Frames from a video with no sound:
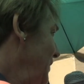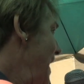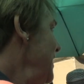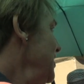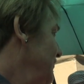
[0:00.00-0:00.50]

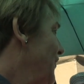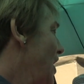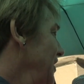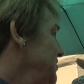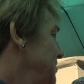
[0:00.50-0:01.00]

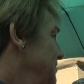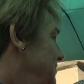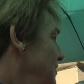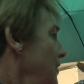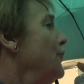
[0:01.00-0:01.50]
advice
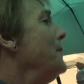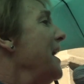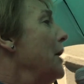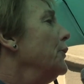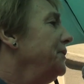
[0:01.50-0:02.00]
from
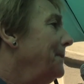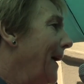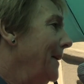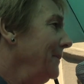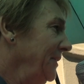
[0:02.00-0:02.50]
the health
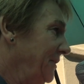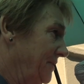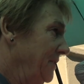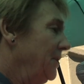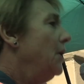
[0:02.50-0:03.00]
department